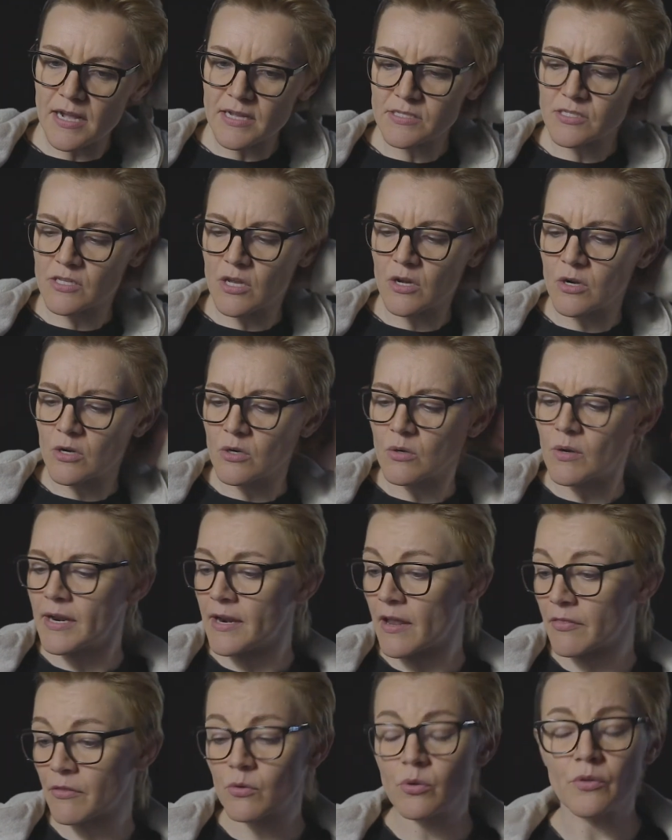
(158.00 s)
So
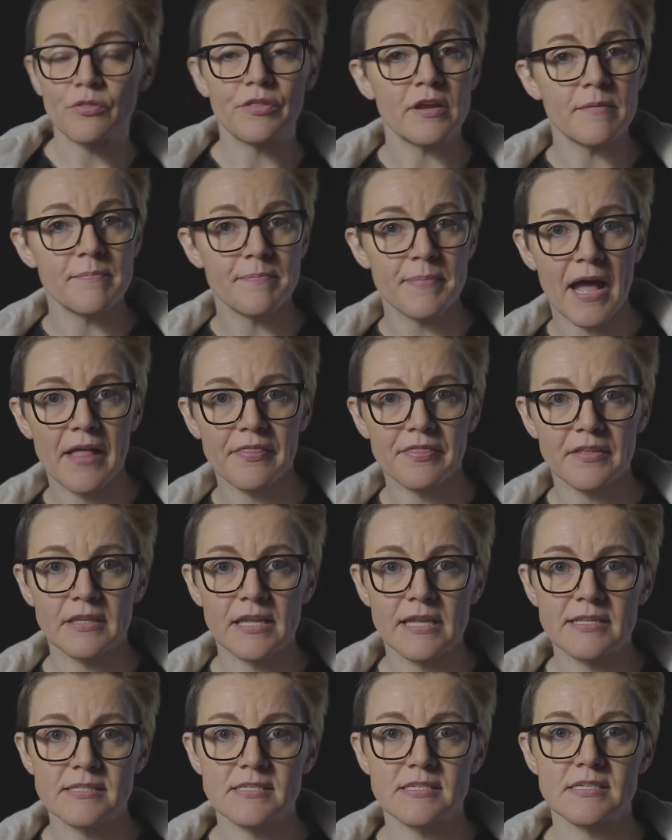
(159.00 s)
another cool thing about the
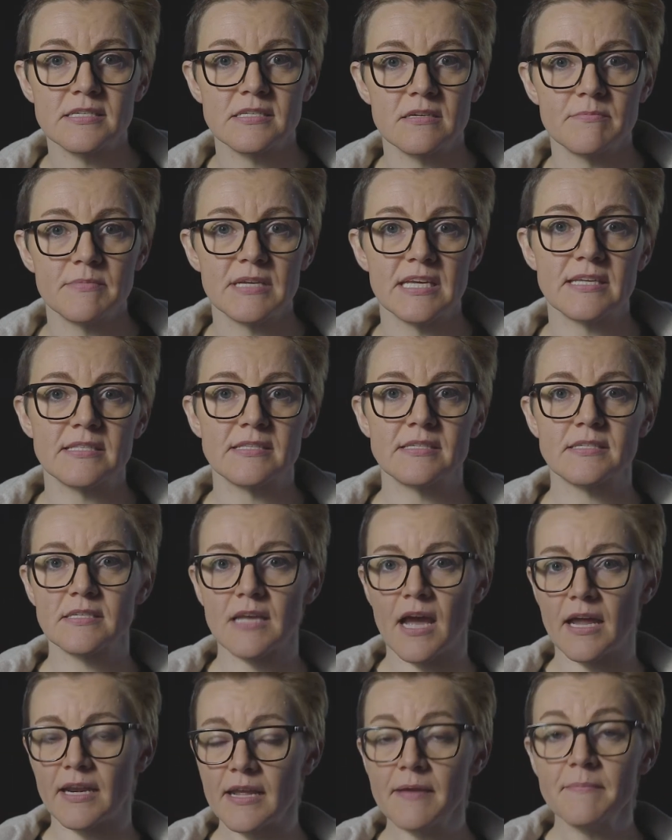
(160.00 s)
lens system, it's
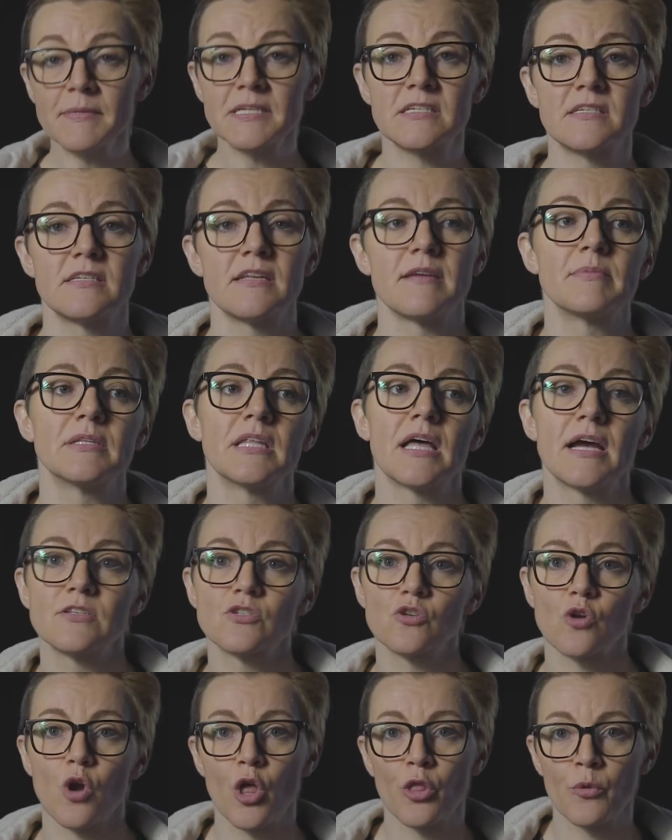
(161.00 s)
got image
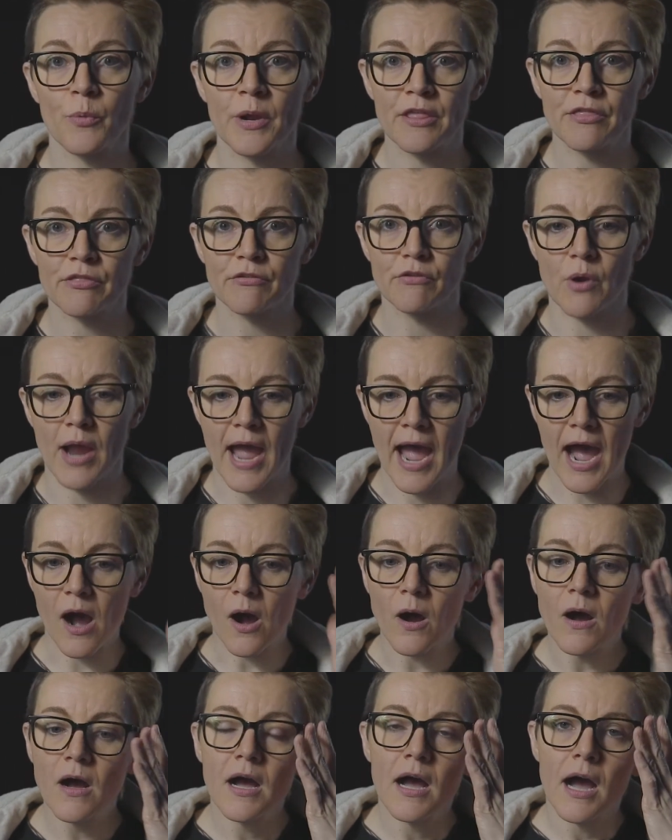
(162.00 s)
stabilizer all the way
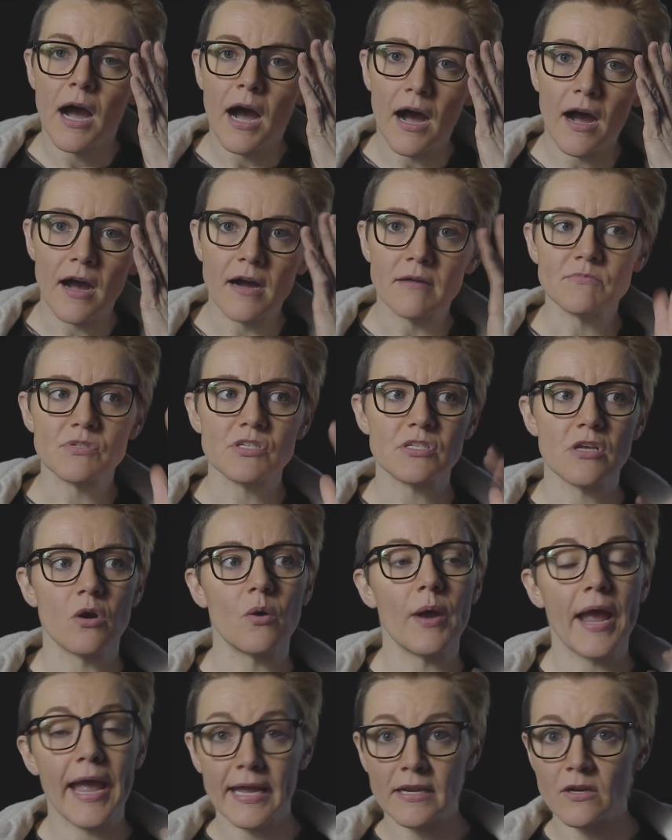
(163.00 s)
throughout. So
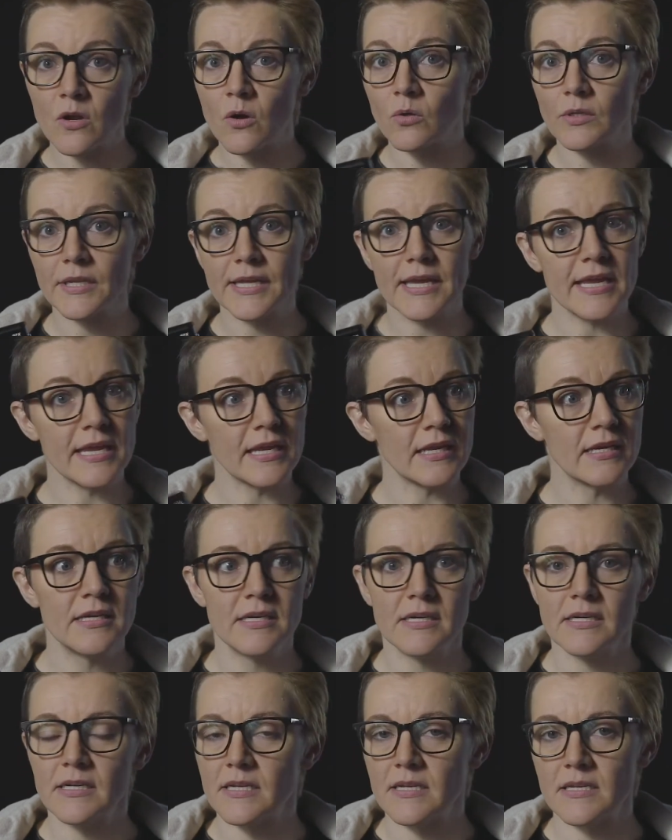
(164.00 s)
hand holding
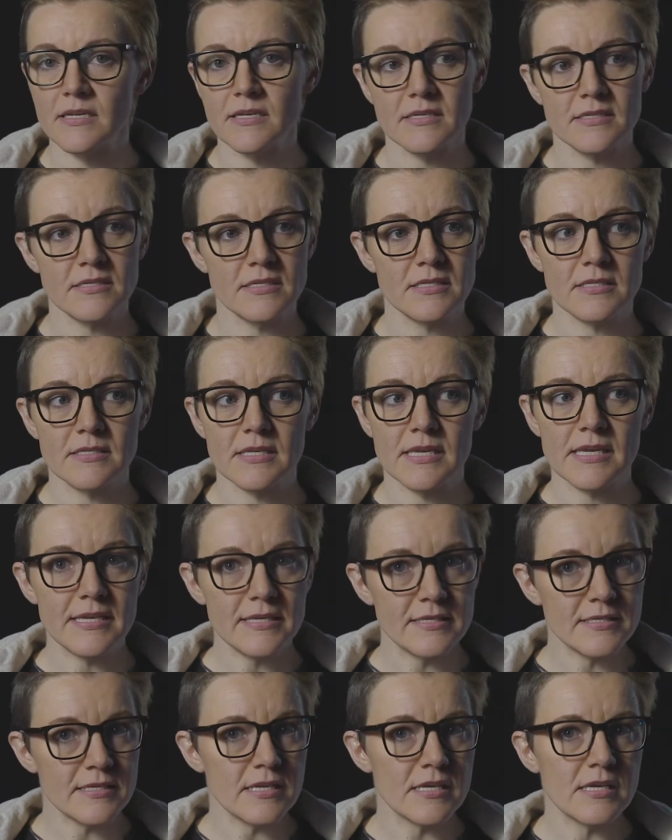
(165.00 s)
is
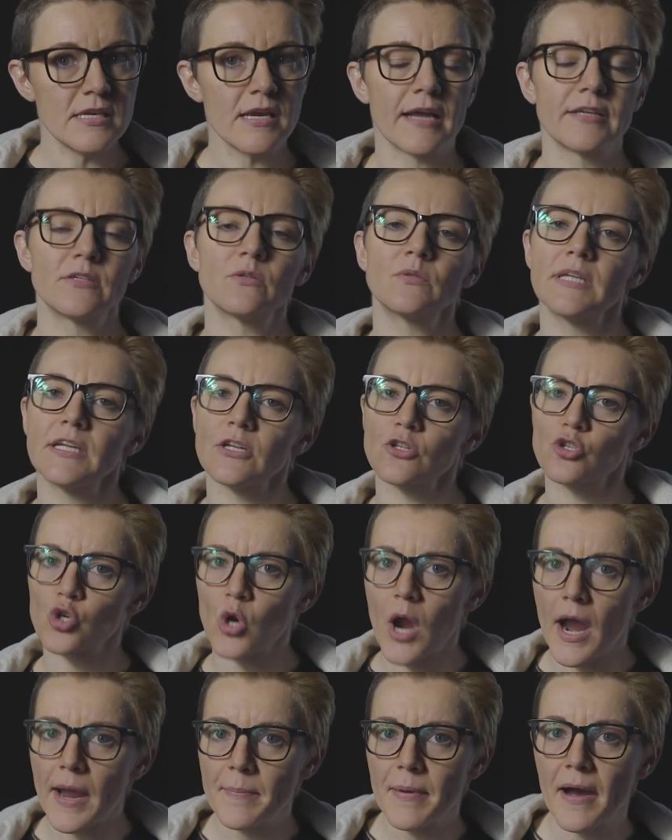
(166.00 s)
easy. I don't need a
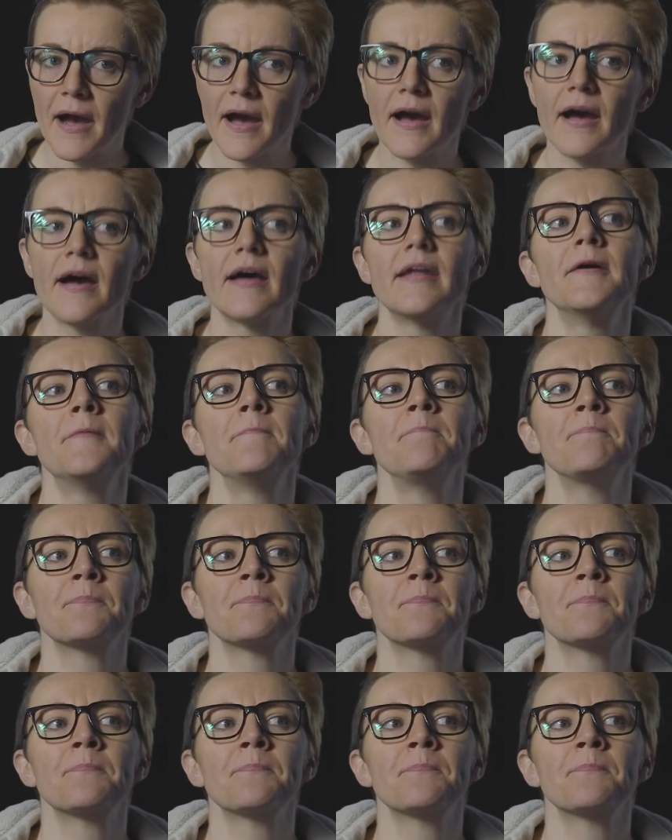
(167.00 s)
tripod.